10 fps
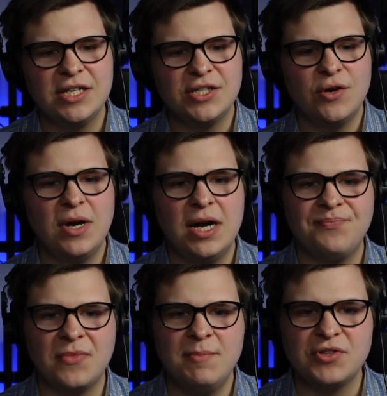So,
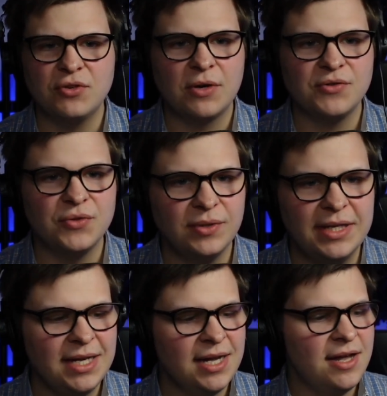Mr.
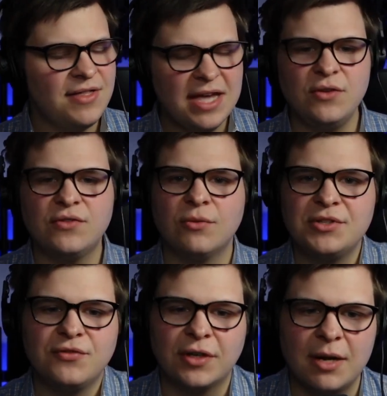Marzulli, thank you so
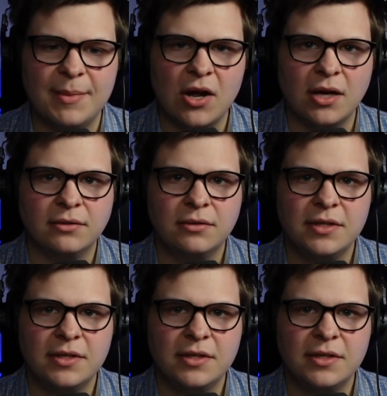much for coming on.